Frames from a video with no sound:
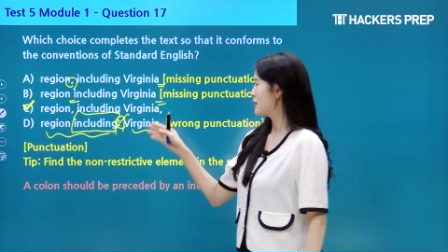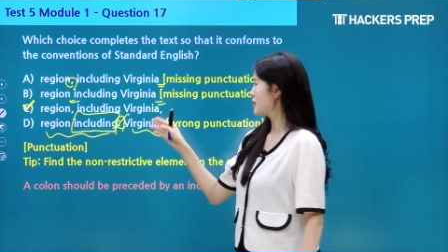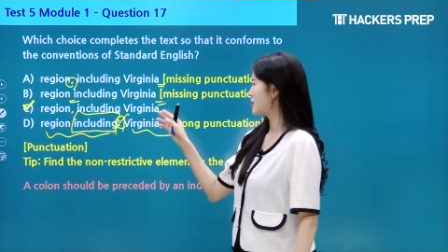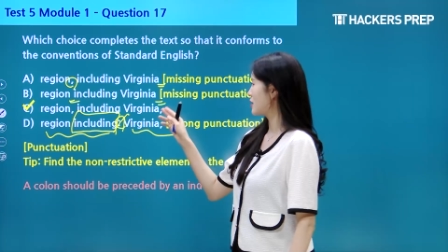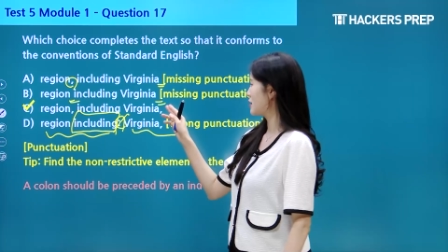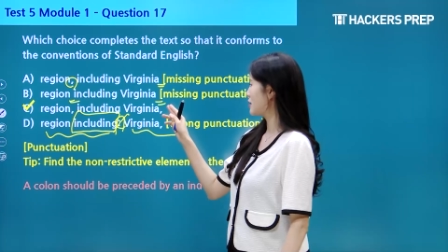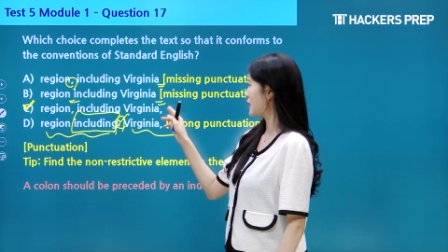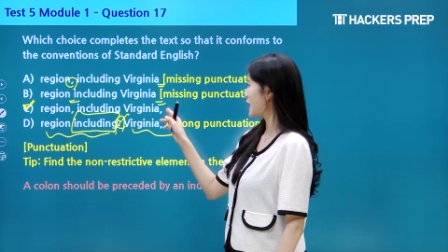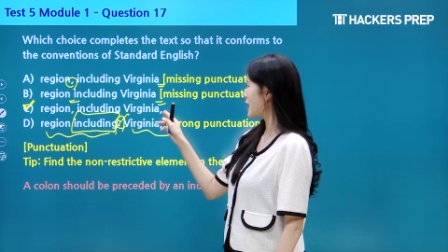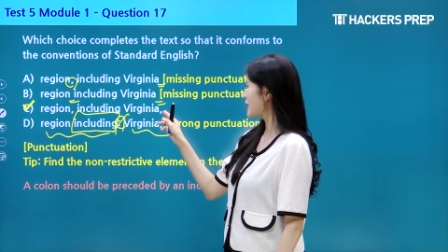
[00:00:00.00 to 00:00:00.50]

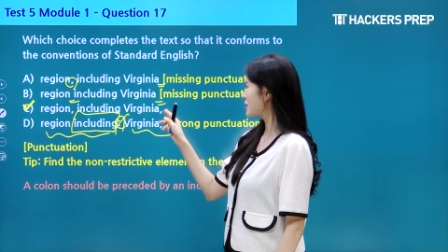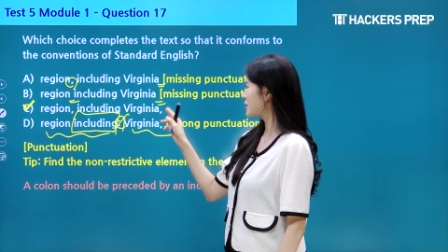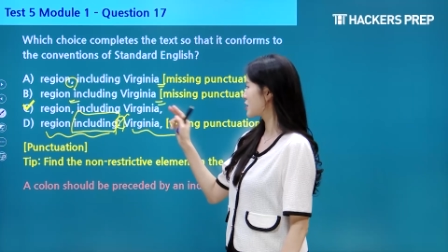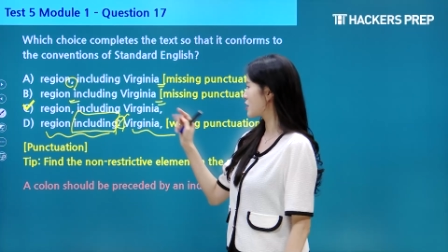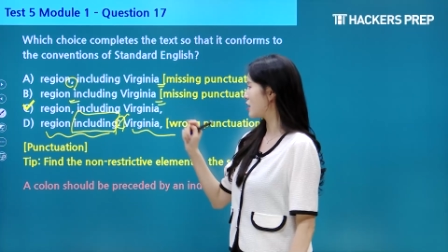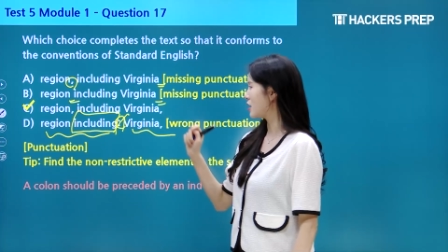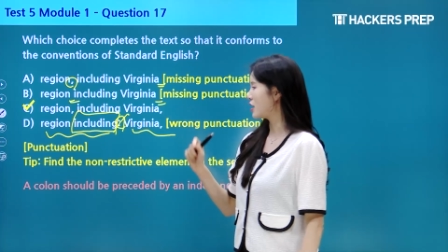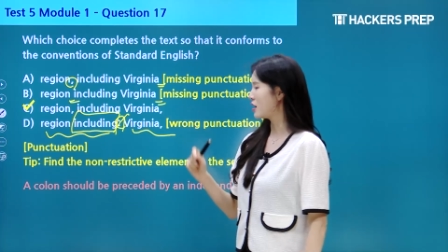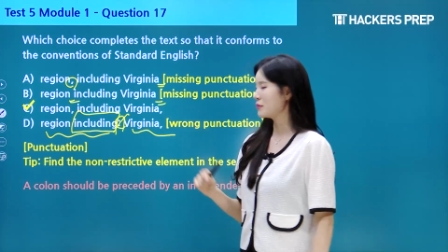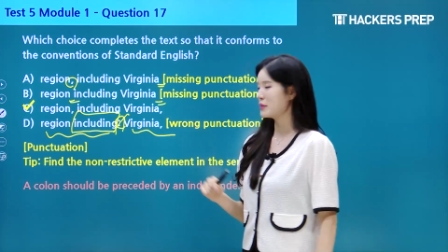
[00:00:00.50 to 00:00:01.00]
The latter
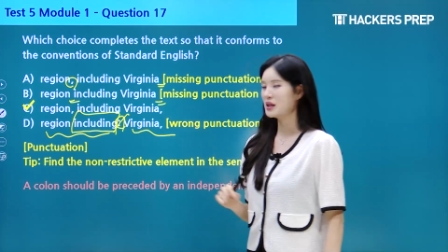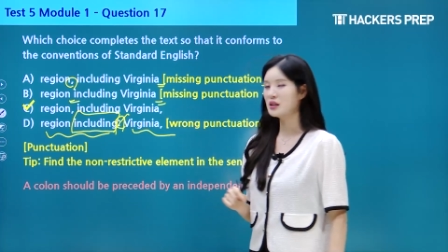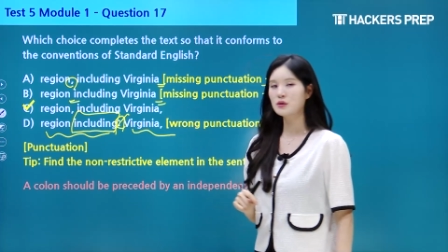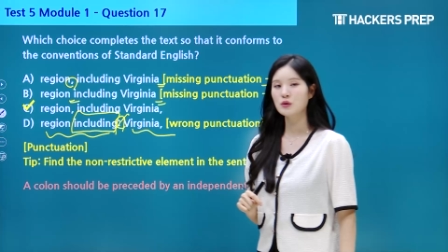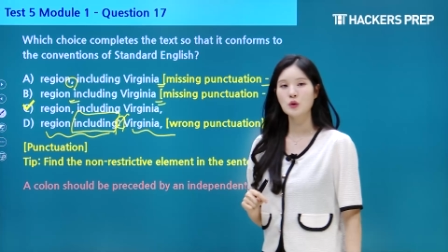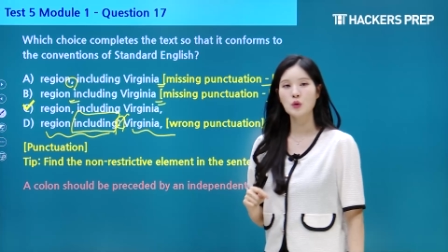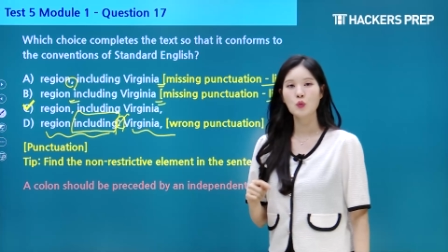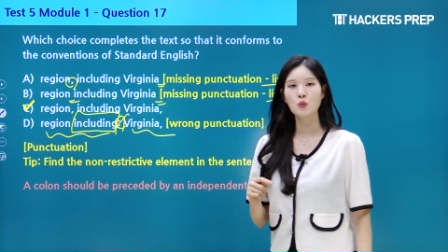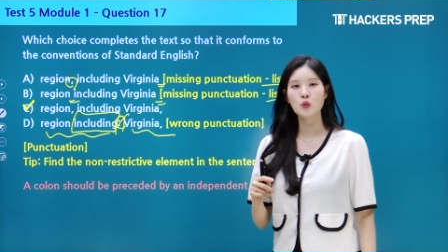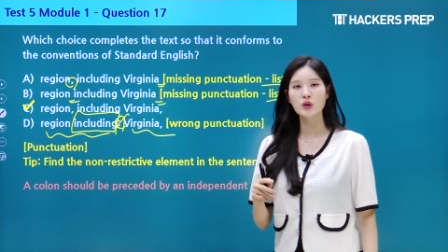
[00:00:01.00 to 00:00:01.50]
comma
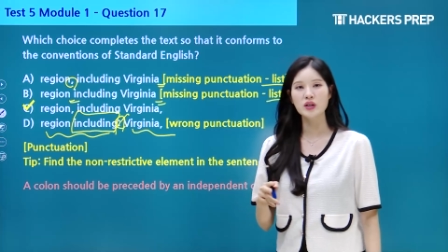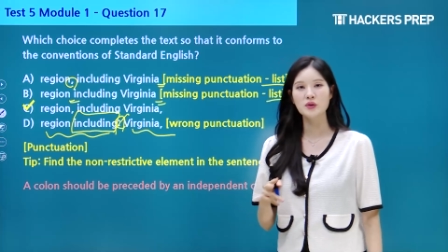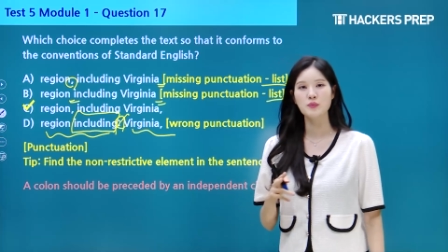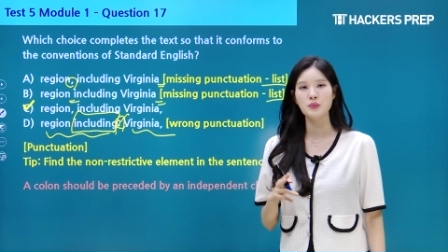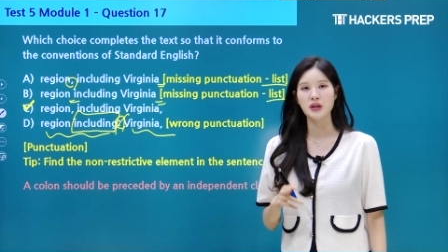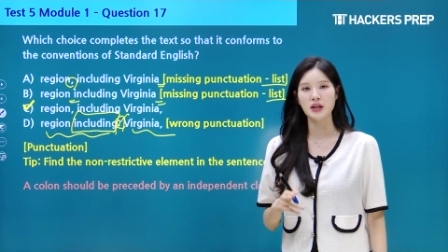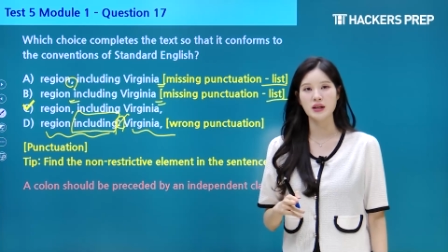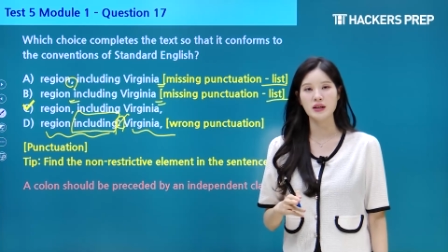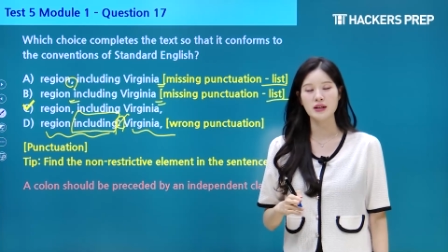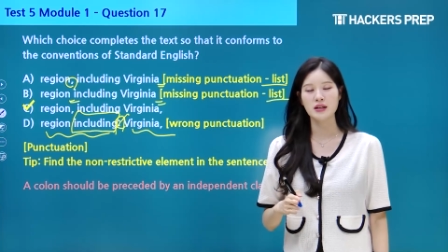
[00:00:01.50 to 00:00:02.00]
would
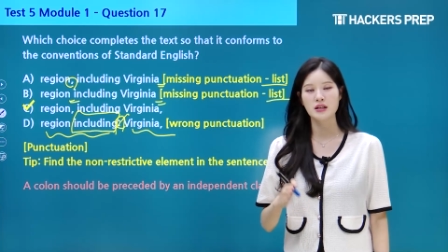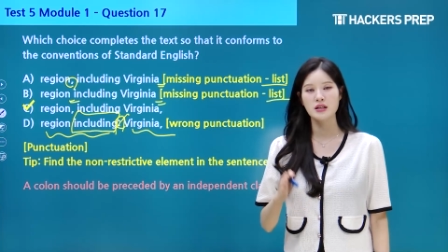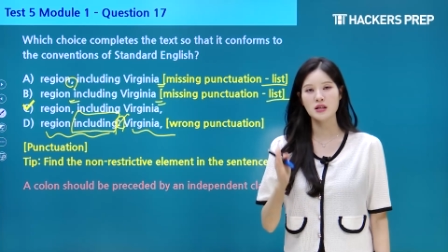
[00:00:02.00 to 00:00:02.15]
be